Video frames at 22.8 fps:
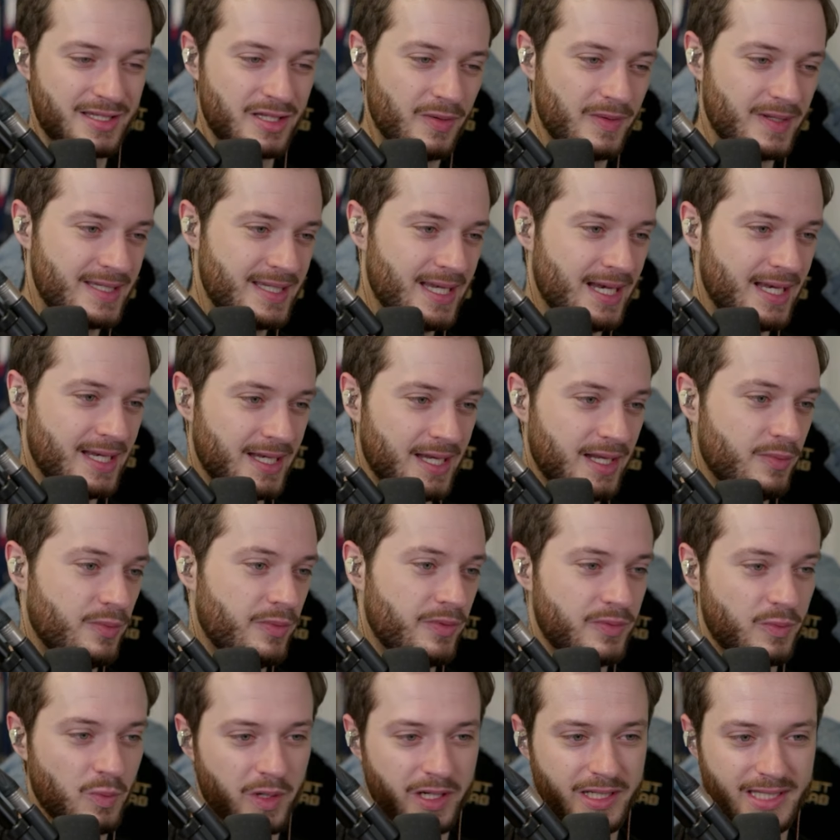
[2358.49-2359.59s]
So instead, it, it
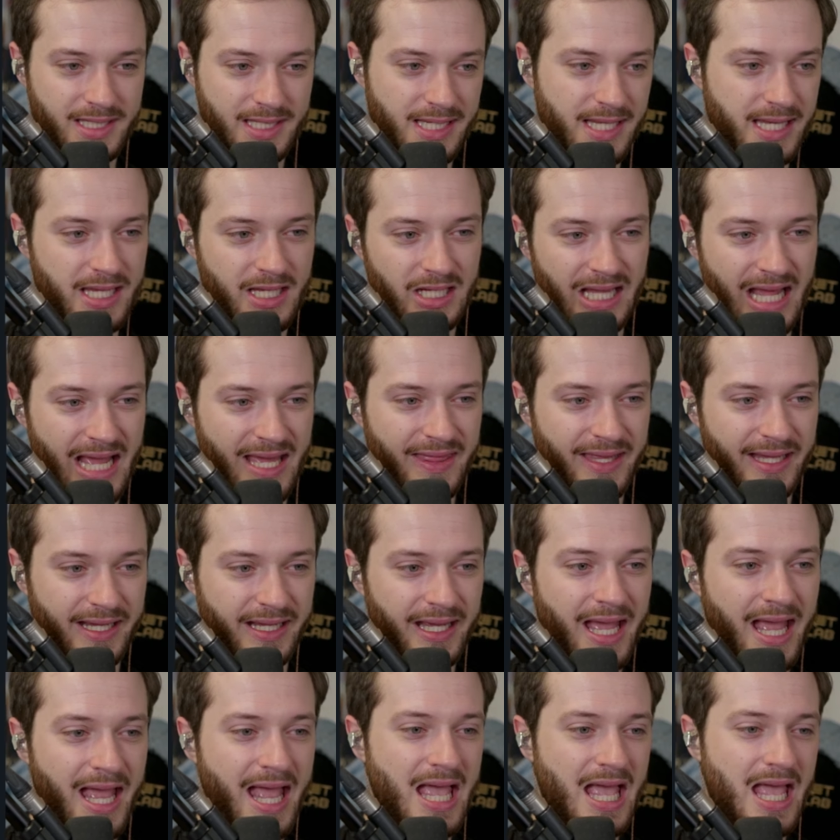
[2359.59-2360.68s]
works as a heal. I think
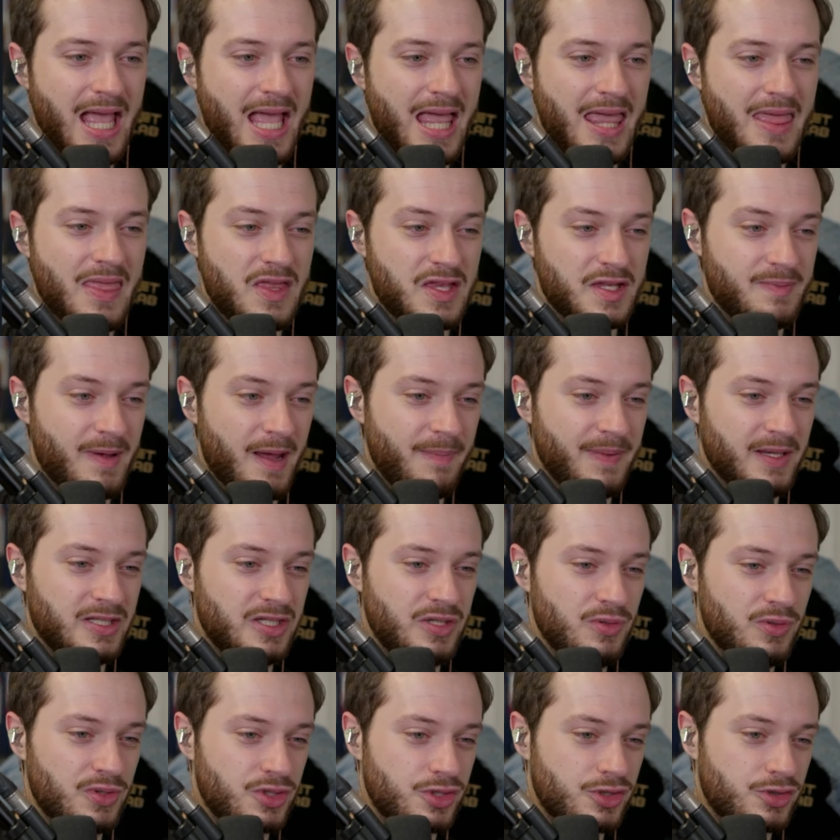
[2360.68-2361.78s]
this might be
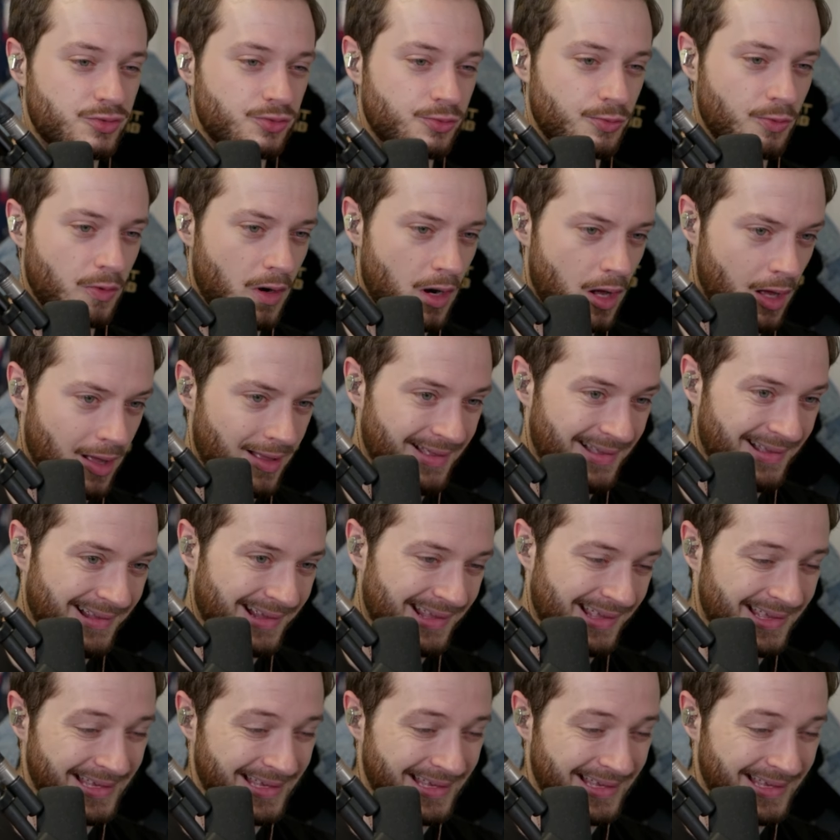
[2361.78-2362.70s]
too strong.